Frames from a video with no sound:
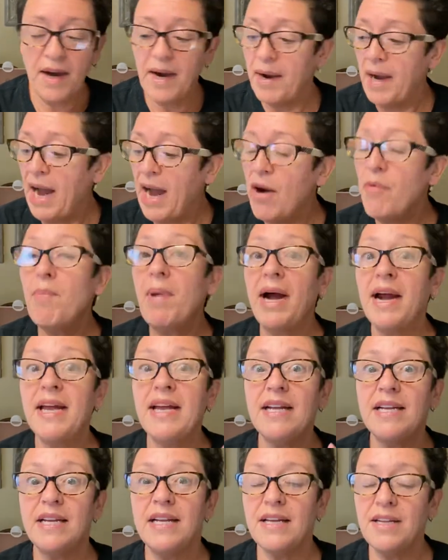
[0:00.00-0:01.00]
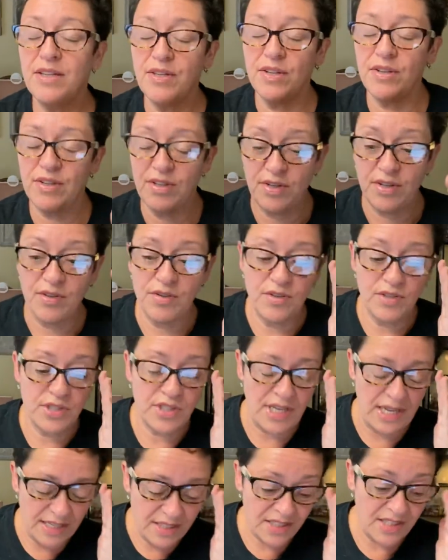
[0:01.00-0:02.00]
how my
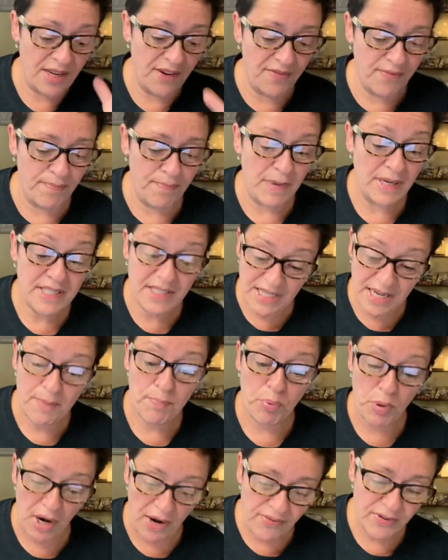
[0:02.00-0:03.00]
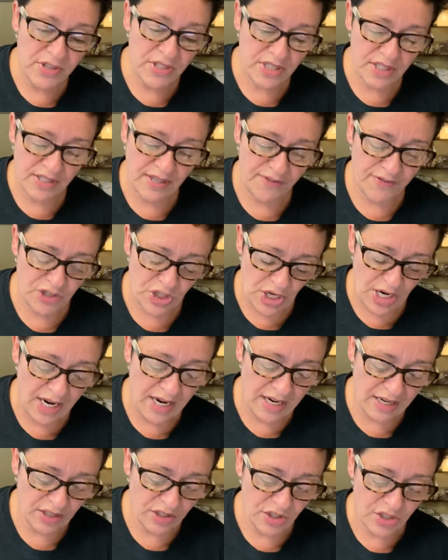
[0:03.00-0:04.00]
sense have, my scent preferences have
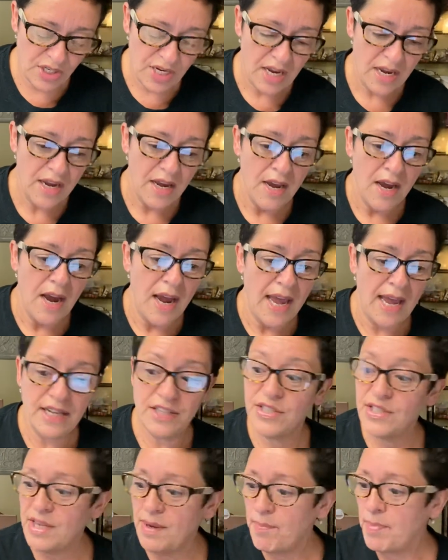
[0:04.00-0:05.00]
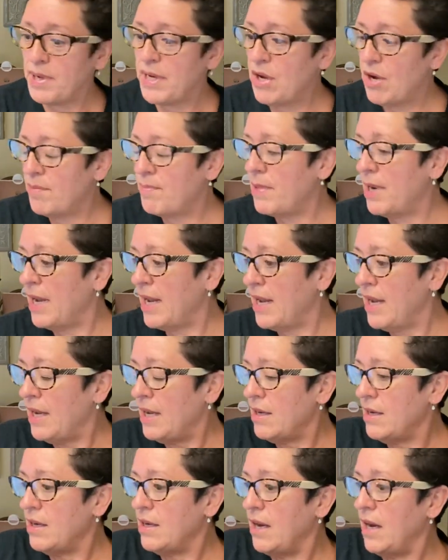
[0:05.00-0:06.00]
changed. And somebody on my
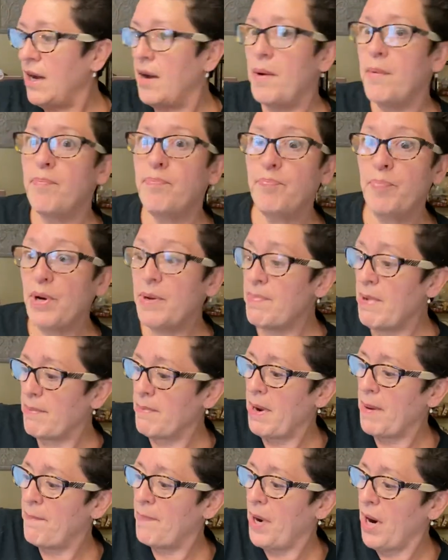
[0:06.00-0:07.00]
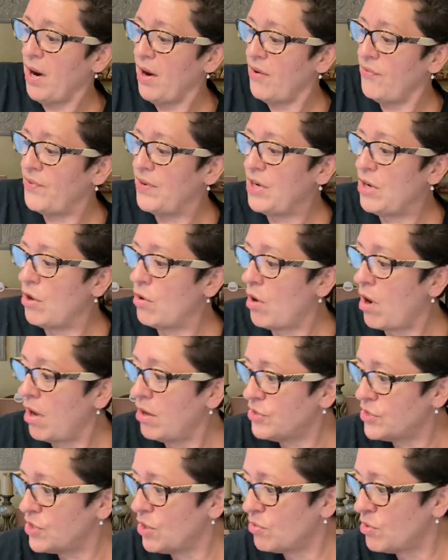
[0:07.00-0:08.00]
uh, Bring Back My Bar video
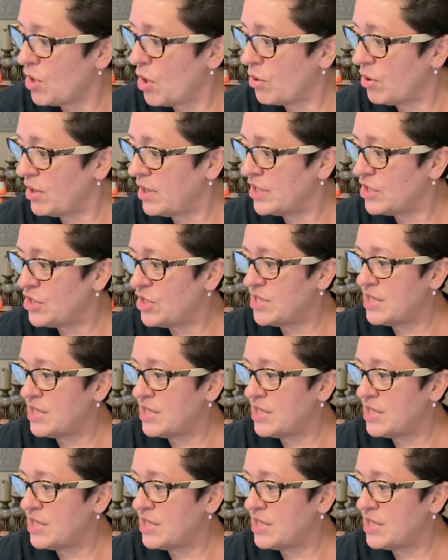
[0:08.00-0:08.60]
also noted it. She